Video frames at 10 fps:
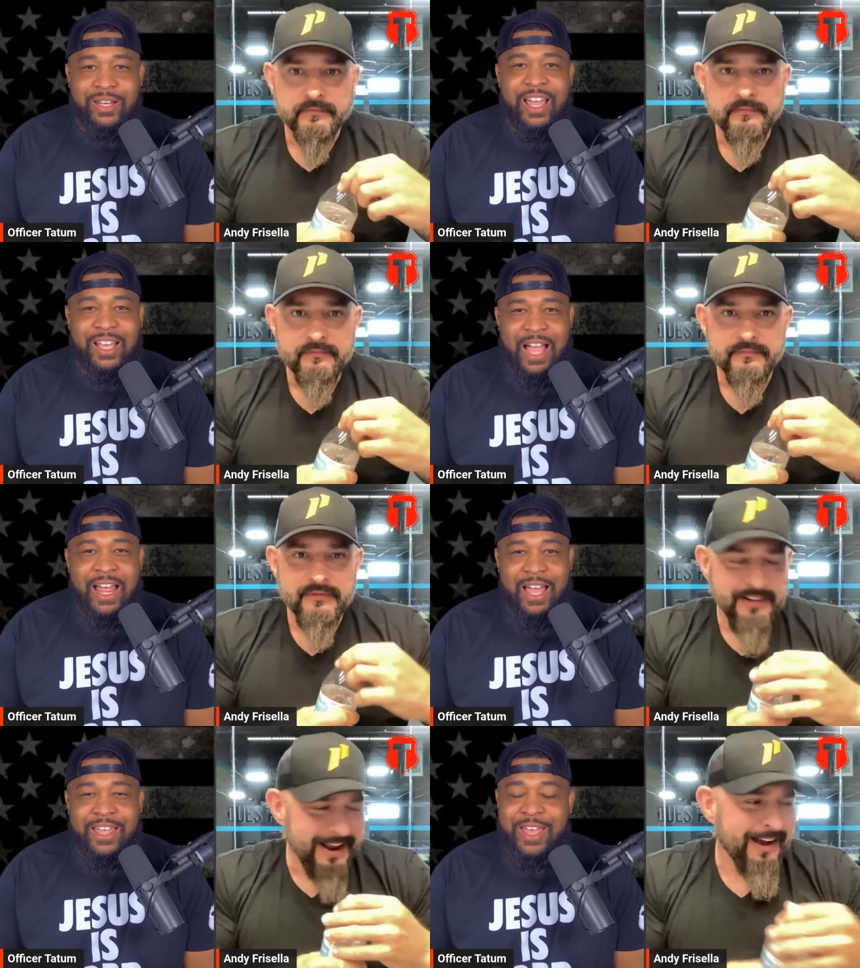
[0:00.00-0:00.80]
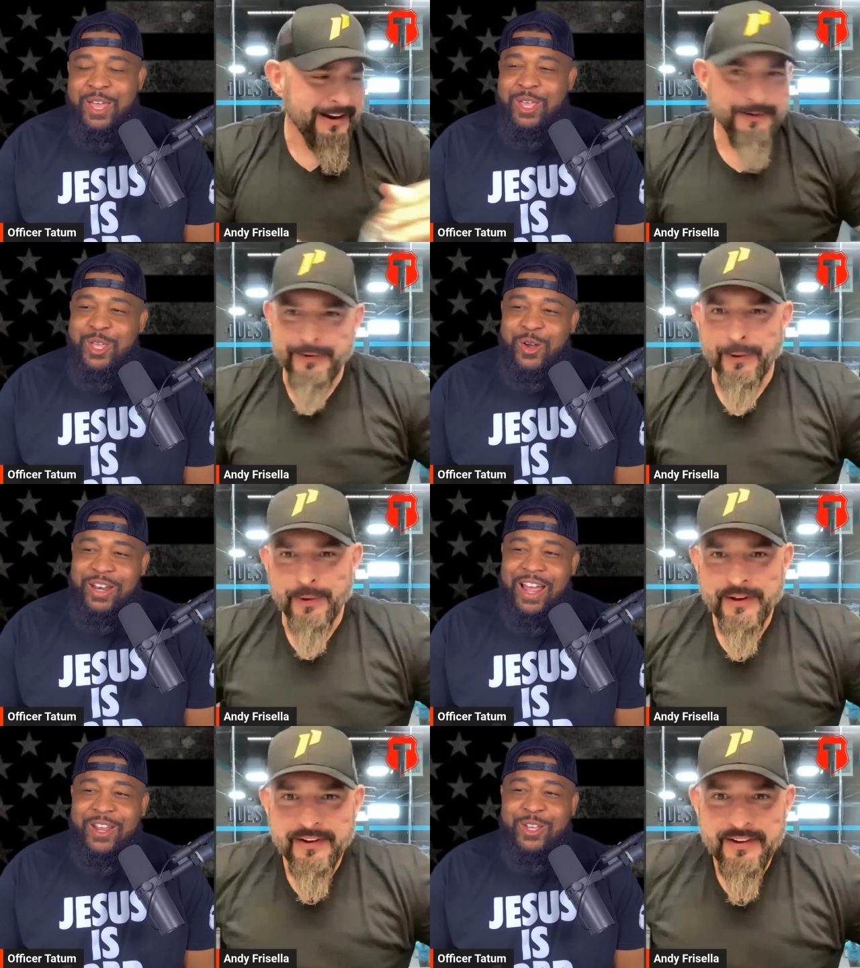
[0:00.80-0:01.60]
Speaker 1: Like I, yeah, I you too. know,
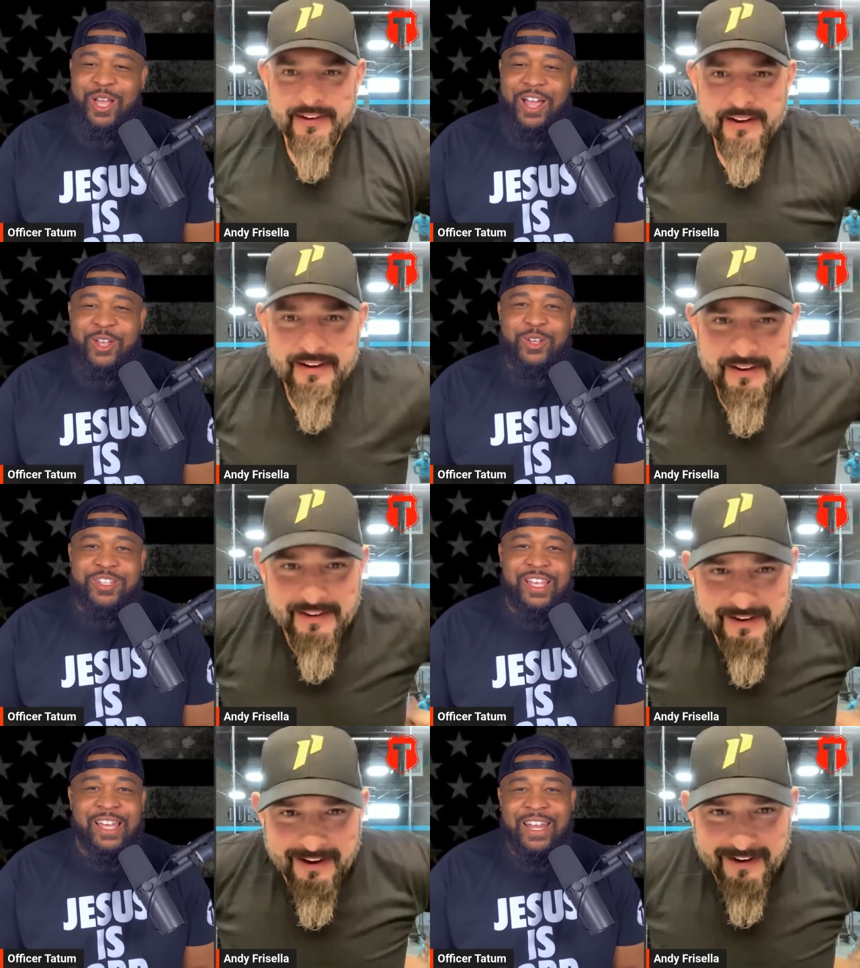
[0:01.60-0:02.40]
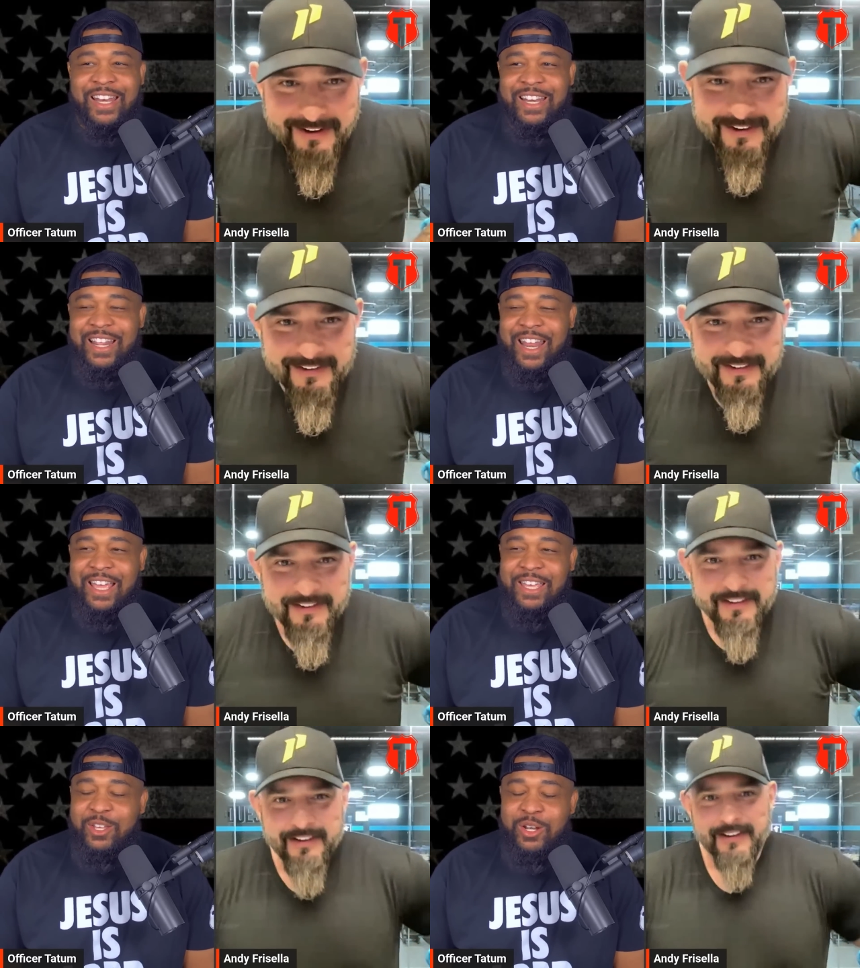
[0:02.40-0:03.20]
and I hear you, I hear you saying yeah. that, and, and
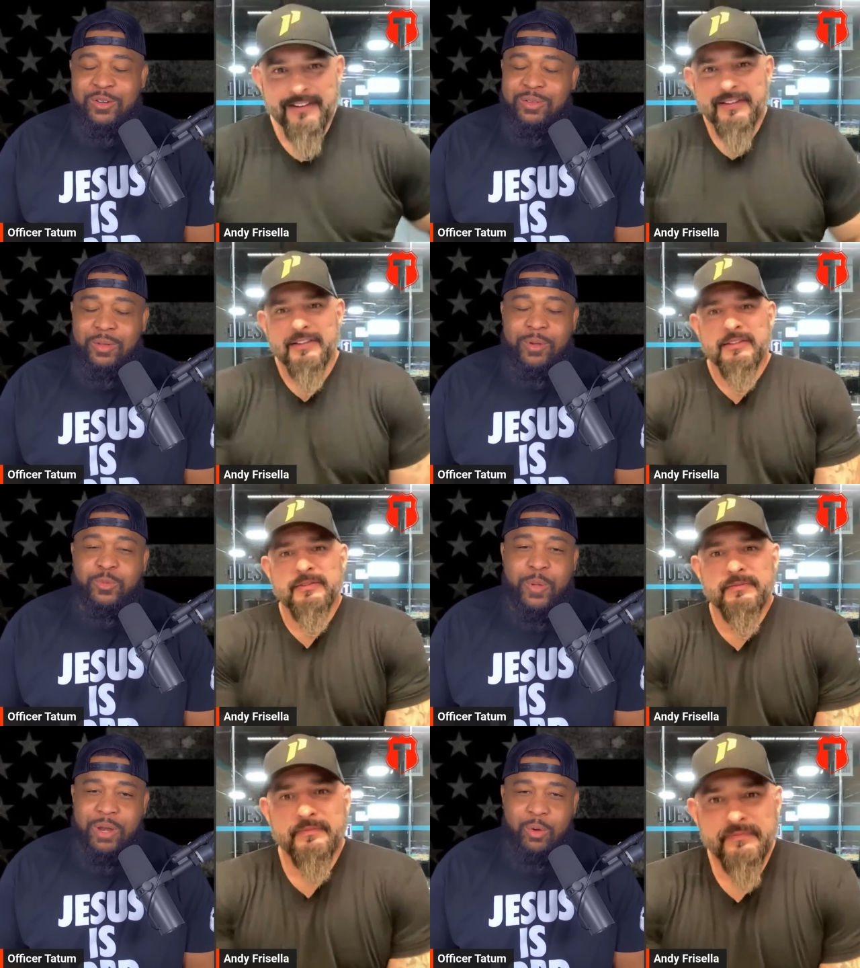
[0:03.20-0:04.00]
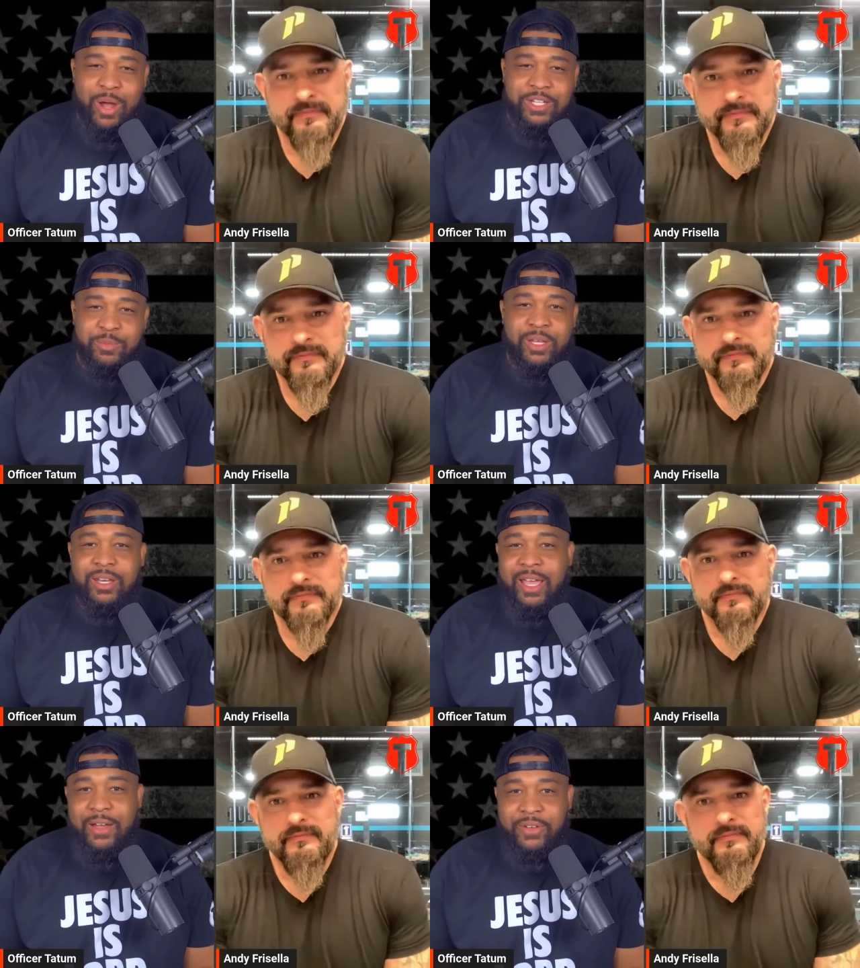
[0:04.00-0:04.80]
like you know, most people that watch me,
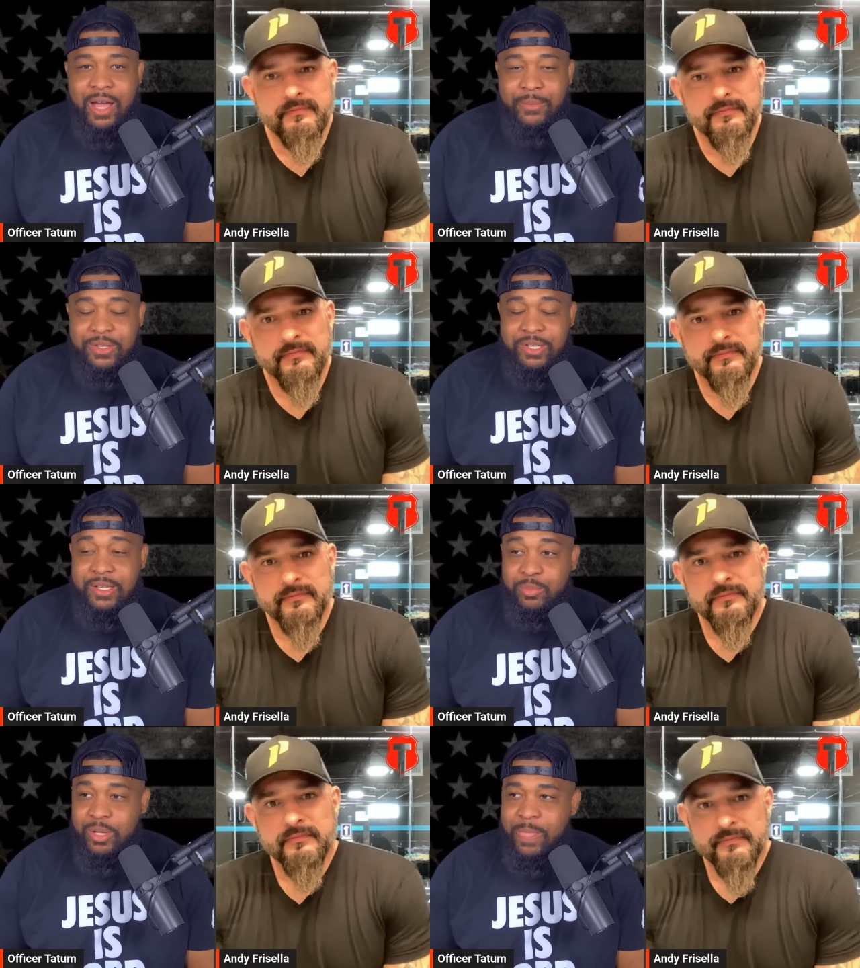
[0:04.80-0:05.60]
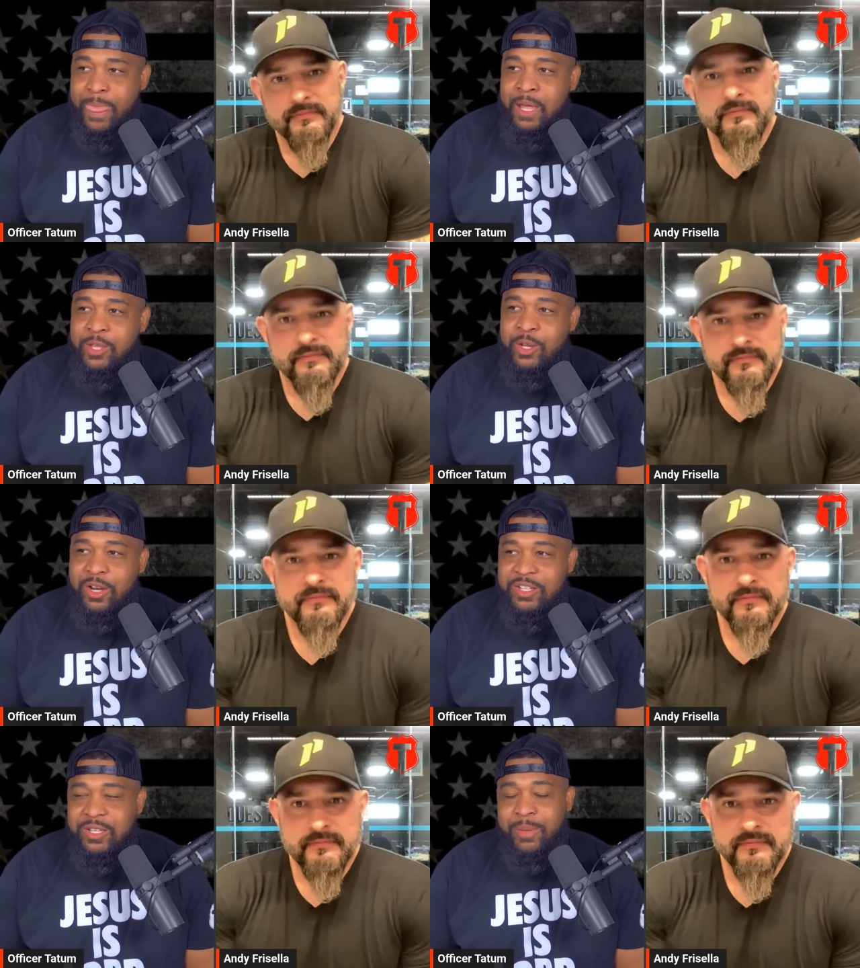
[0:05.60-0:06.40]
they have common sense, but you know,
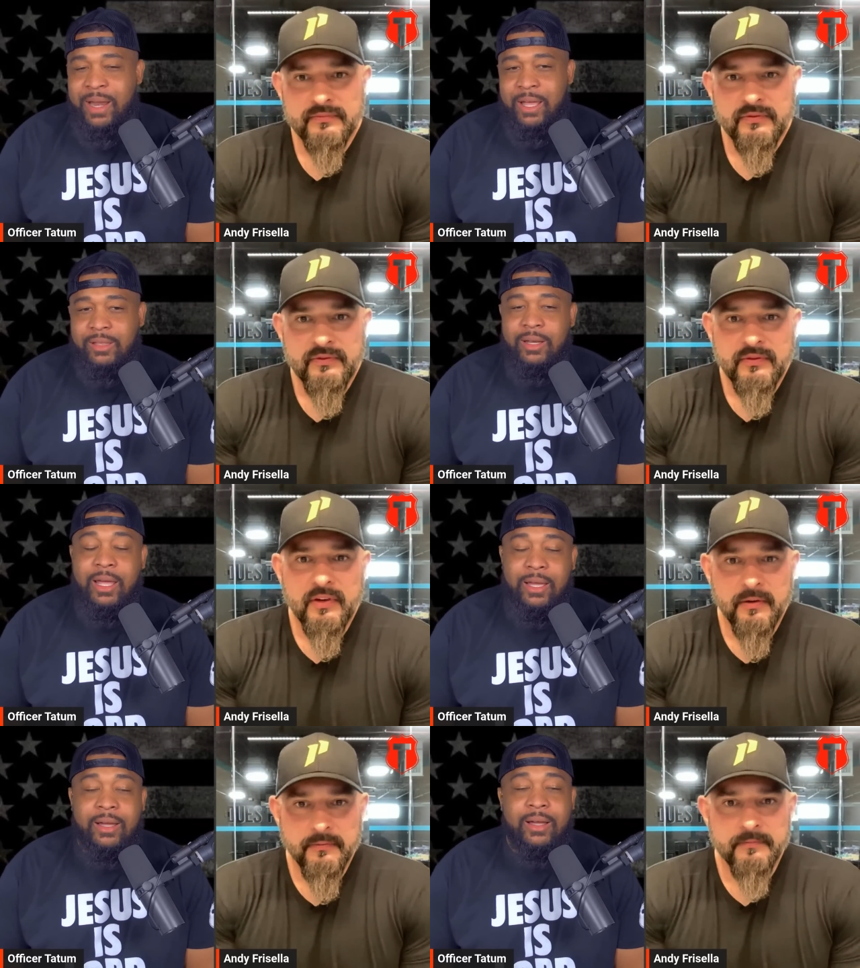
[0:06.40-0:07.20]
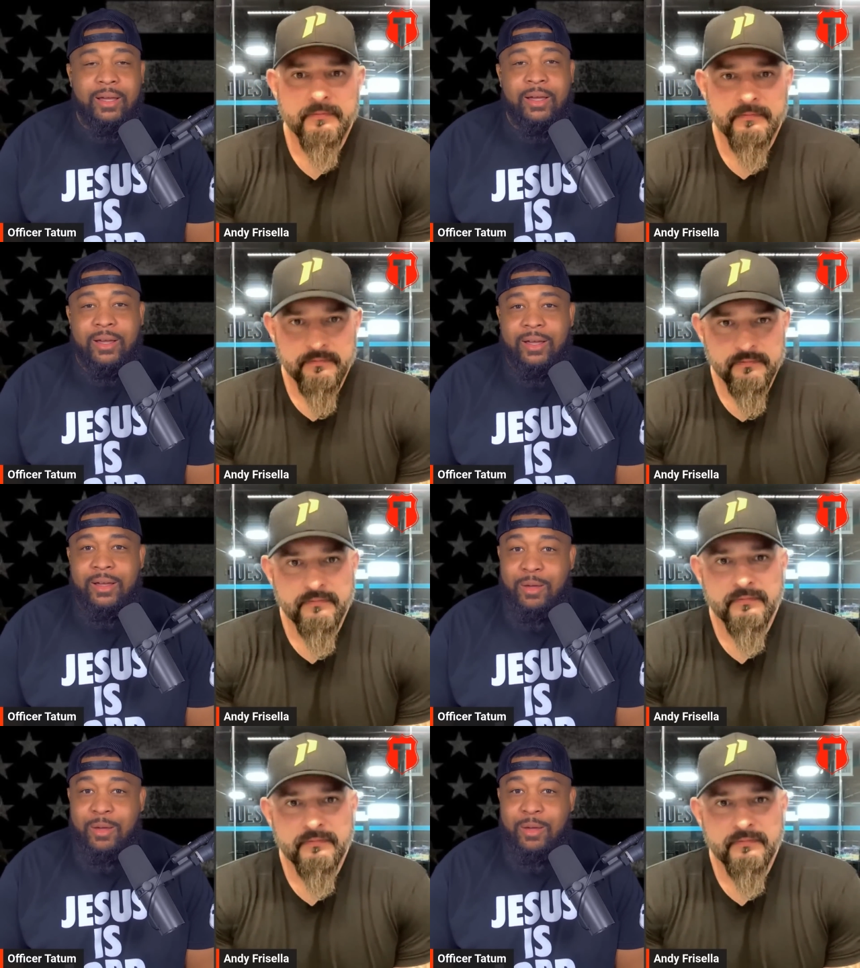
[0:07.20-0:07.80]
there's somebody out there like, uh huh, uh huh.